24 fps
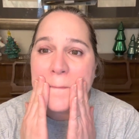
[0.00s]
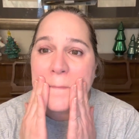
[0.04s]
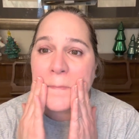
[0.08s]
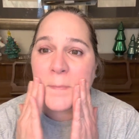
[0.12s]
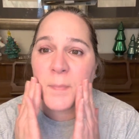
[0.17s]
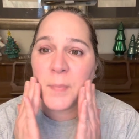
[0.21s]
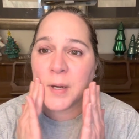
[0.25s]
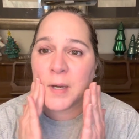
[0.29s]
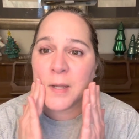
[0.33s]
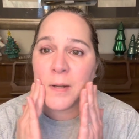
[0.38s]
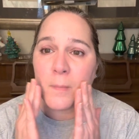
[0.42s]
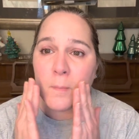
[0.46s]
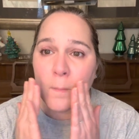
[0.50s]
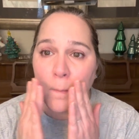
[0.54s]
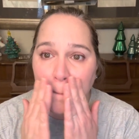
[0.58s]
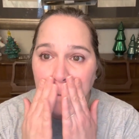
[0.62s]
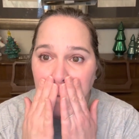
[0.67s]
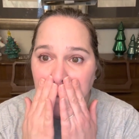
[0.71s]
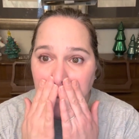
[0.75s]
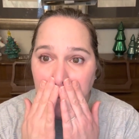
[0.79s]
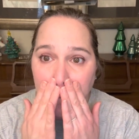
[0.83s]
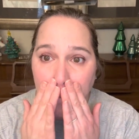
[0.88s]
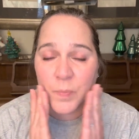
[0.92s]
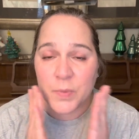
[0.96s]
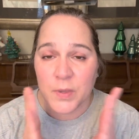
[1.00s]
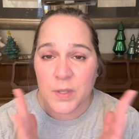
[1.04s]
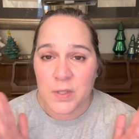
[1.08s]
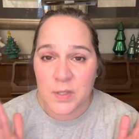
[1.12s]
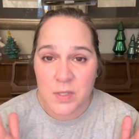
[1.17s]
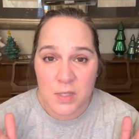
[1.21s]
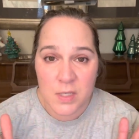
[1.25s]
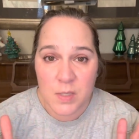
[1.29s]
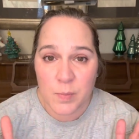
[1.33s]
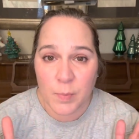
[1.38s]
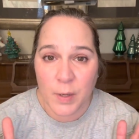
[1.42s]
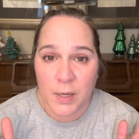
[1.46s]
But
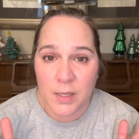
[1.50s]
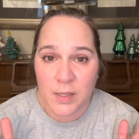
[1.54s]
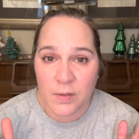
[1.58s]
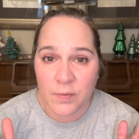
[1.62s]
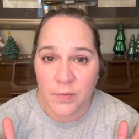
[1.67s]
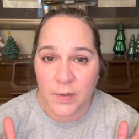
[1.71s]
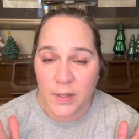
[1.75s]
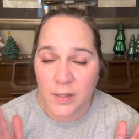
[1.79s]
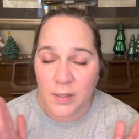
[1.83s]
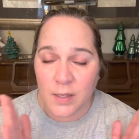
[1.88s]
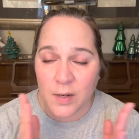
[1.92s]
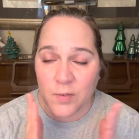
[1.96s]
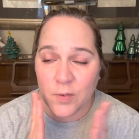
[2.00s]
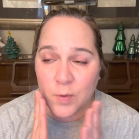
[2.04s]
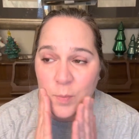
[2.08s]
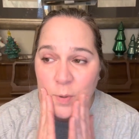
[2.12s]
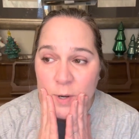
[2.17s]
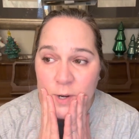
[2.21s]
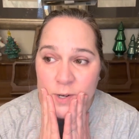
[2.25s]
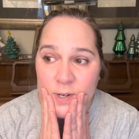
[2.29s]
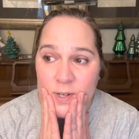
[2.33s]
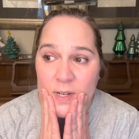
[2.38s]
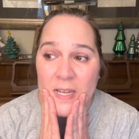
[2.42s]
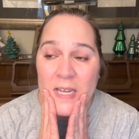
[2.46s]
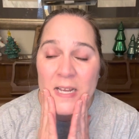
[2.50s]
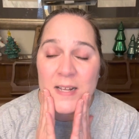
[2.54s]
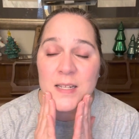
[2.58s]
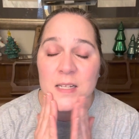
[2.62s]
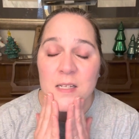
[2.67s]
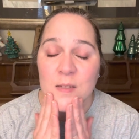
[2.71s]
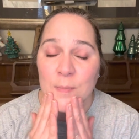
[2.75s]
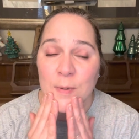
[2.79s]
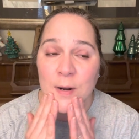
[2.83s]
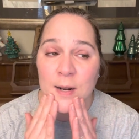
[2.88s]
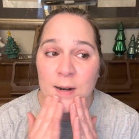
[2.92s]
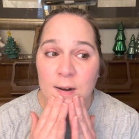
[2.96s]
despite the fact that I've apparently had
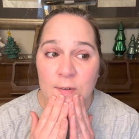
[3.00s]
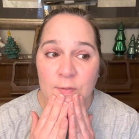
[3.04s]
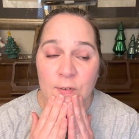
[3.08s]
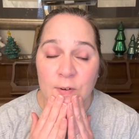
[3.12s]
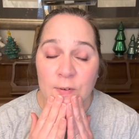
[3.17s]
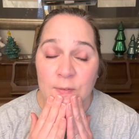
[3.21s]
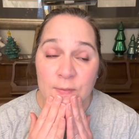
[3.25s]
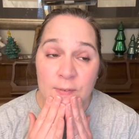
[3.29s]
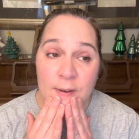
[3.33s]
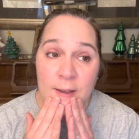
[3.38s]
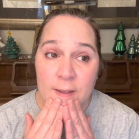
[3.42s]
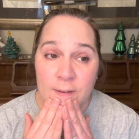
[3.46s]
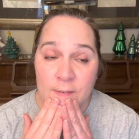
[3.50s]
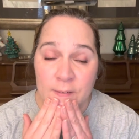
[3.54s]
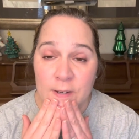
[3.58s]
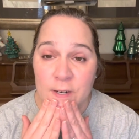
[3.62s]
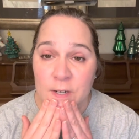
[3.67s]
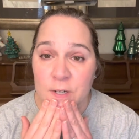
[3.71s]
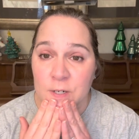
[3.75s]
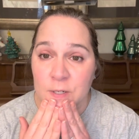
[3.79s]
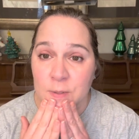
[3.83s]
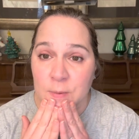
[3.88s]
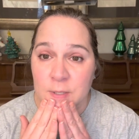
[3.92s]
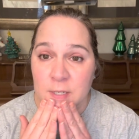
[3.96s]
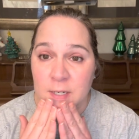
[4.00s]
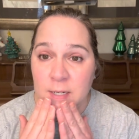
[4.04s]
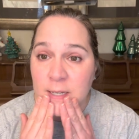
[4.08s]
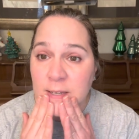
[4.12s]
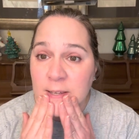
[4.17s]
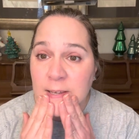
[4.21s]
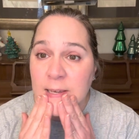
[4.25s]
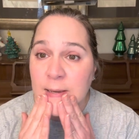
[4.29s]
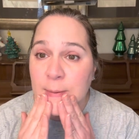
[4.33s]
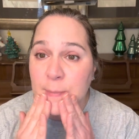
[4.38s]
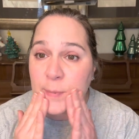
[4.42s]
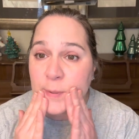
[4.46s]
this product for five years, which I
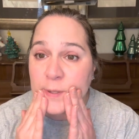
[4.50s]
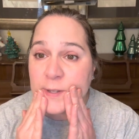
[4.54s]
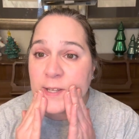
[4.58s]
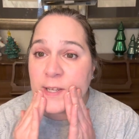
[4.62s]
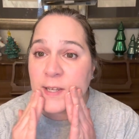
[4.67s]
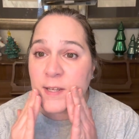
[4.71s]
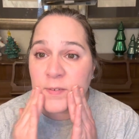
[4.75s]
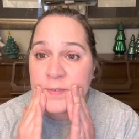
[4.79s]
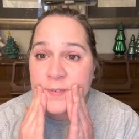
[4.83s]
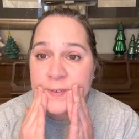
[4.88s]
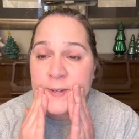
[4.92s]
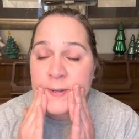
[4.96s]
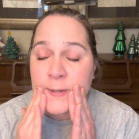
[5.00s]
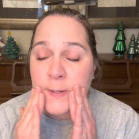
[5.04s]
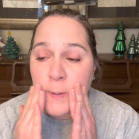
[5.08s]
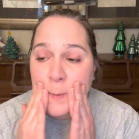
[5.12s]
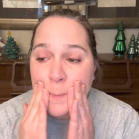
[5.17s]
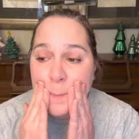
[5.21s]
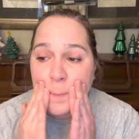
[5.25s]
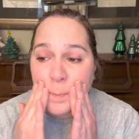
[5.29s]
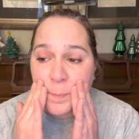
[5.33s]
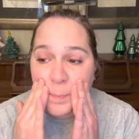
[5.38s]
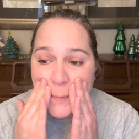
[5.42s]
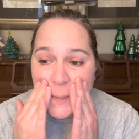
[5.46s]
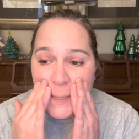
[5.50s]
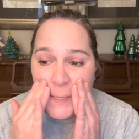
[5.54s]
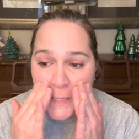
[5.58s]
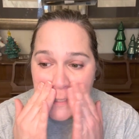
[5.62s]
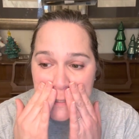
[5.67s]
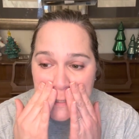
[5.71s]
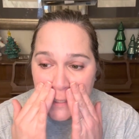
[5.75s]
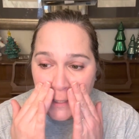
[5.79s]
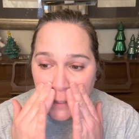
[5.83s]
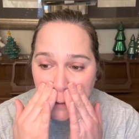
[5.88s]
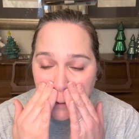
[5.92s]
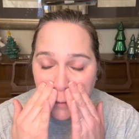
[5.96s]
can't believe, it's
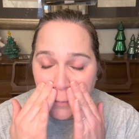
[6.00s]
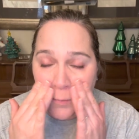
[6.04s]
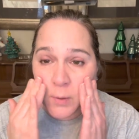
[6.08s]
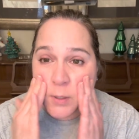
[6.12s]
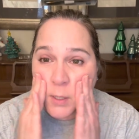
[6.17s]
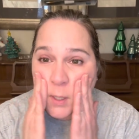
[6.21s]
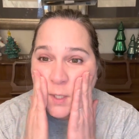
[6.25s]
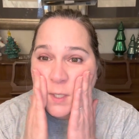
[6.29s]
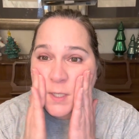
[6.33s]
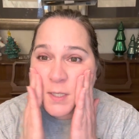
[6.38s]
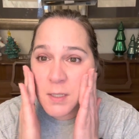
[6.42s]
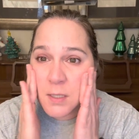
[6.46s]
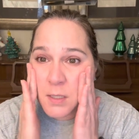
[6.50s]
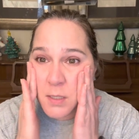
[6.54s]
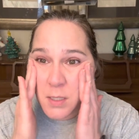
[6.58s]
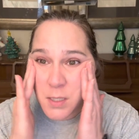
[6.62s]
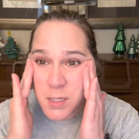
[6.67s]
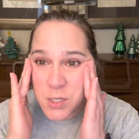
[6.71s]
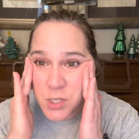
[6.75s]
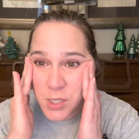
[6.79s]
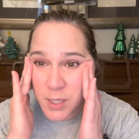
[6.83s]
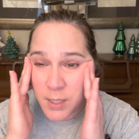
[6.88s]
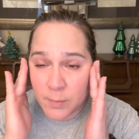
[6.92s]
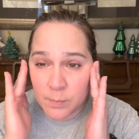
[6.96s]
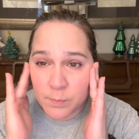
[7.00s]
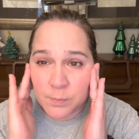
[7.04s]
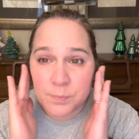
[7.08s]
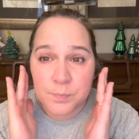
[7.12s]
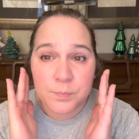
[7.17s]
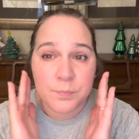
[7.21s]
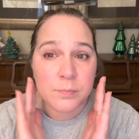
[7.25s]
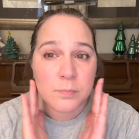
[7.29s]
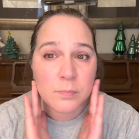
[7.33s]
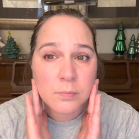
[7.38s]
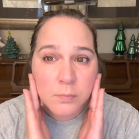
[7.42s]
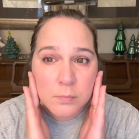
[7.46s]
still in really good condition.
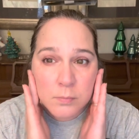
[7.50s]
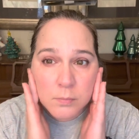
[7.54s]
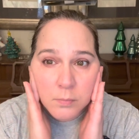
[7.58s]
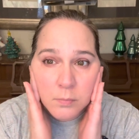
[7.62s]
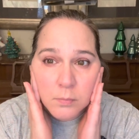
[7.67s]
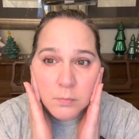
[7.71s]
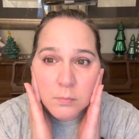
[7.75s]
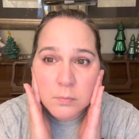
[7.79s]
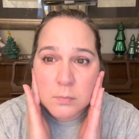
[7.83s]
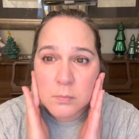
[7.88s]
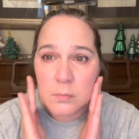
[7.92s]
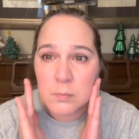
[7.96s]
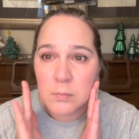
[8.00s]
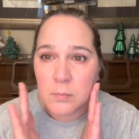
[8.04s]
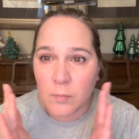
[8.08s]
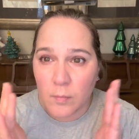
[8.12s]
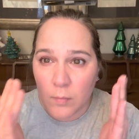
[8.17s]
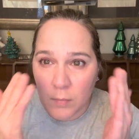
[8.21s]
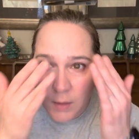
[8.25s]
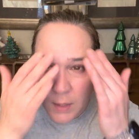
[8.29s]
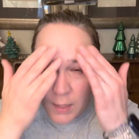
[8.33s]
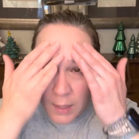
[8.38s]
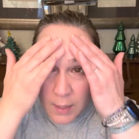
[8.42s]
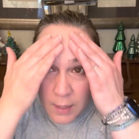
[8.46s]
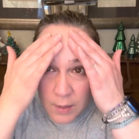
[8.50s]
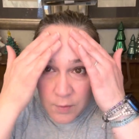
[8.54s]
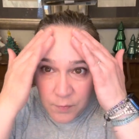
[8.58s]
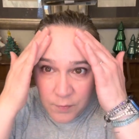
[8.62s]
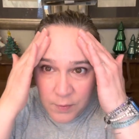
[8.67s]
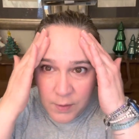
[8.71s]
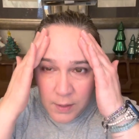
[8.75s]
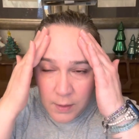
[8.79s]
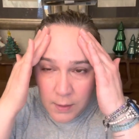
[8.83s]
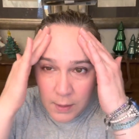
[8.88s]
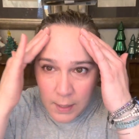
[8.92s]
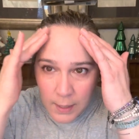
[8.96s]
And I
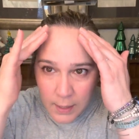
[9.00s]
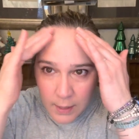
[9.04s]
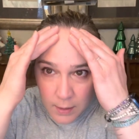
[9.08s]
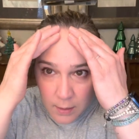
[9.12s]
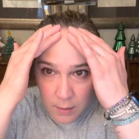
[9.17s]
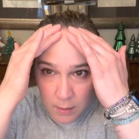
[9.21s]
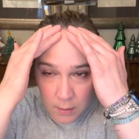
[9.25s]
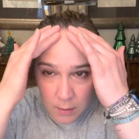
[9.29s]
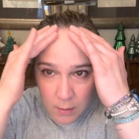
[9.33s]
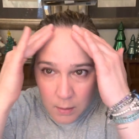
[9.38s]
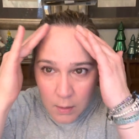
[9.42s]
feel like,